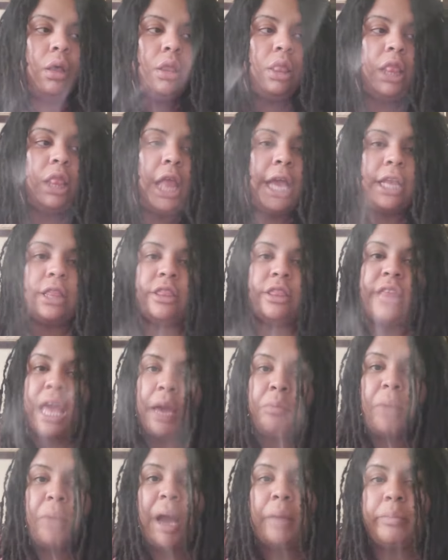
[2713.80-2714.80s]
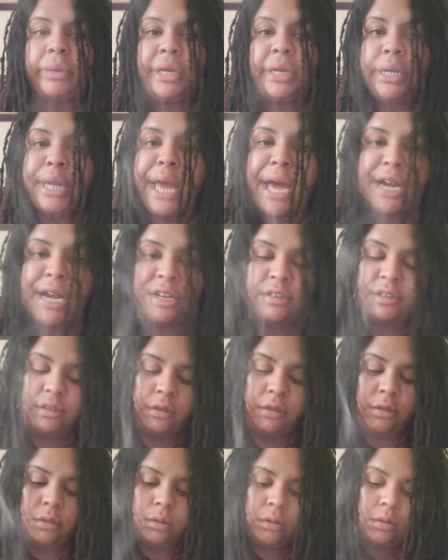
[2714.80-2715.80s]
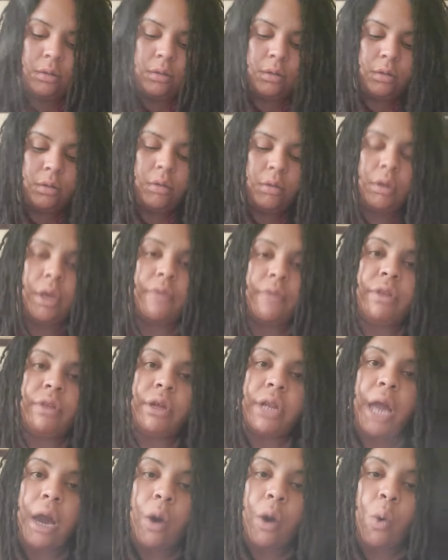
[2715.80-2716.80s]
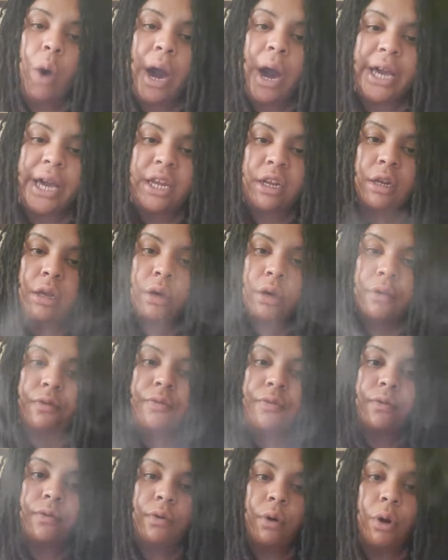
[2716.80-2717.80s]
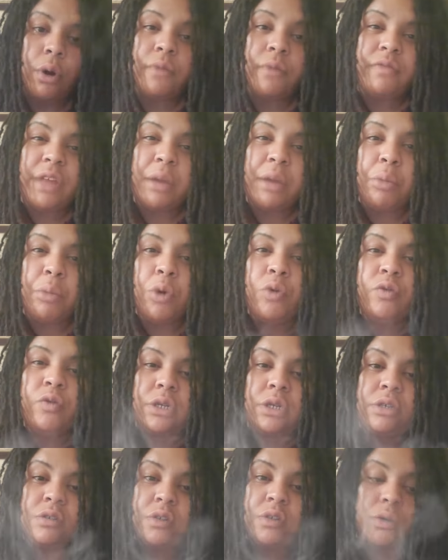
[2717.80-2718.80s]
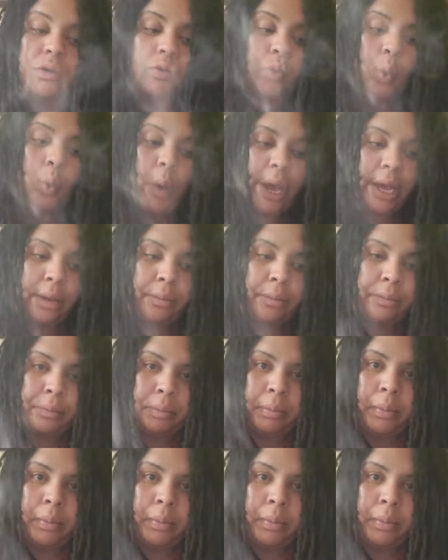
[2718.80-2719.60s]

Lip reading: like they might be next if they're not quiet enough or if they move in a certain way.